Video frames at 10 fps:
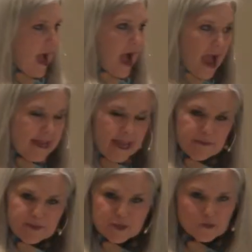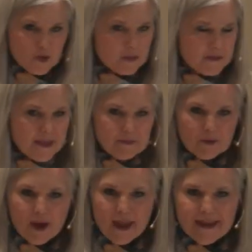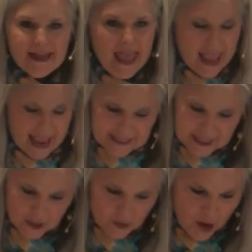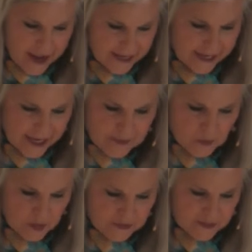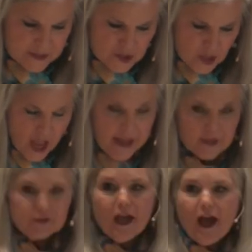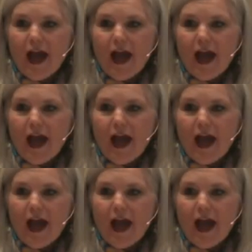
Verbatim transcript: I am this woman that prayed, and here I am with this child.